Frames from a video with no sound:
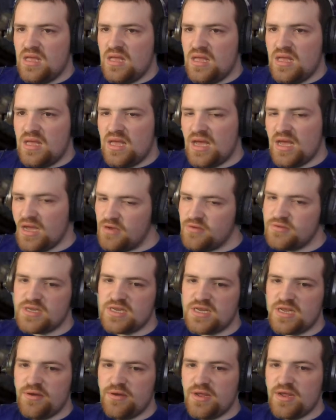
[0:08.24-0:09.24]
How's it
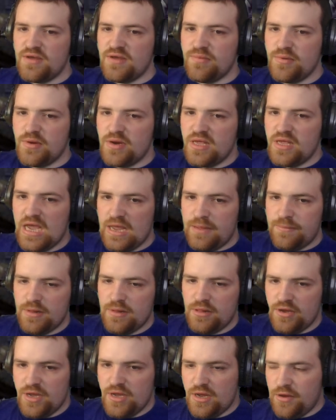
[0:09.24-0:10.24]
going, everybody? A
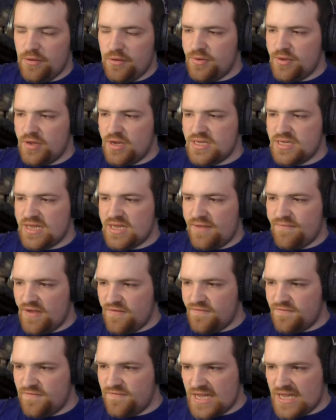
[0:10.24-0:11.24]
Pillow here. Hope you guys are having
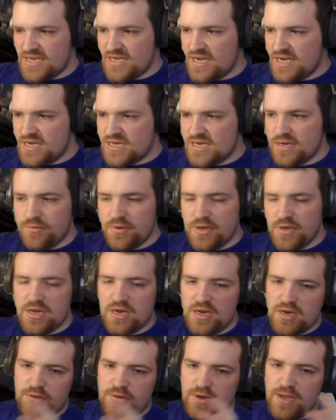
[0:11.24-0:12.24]
a fantastic week.
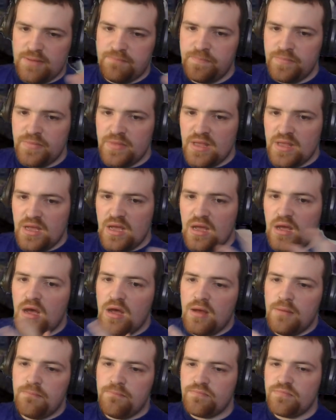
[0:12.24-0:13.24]
I know I am.
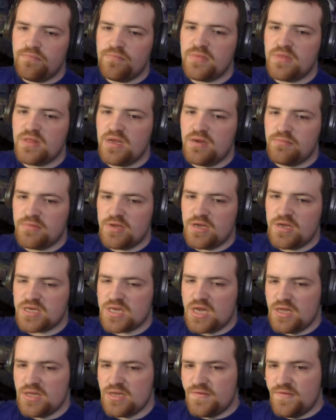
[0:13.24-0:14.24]
Um, I'm going to
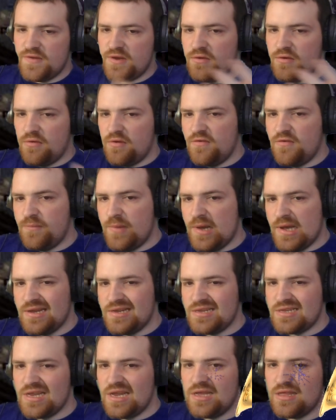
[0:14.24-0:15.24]
start this video off by
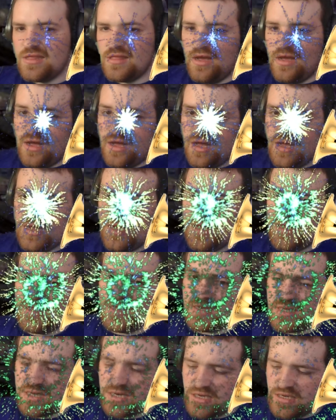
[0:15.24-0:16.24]
saying that I
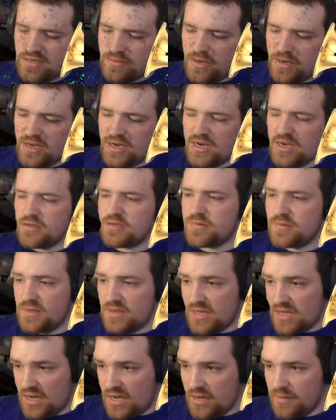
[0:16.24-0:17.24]
this is my announcement
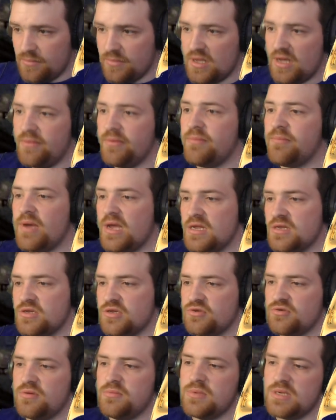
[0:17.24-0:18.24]
that I'm coming back
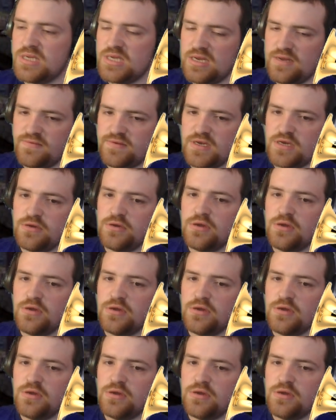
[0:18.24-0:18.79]
streaming T F two.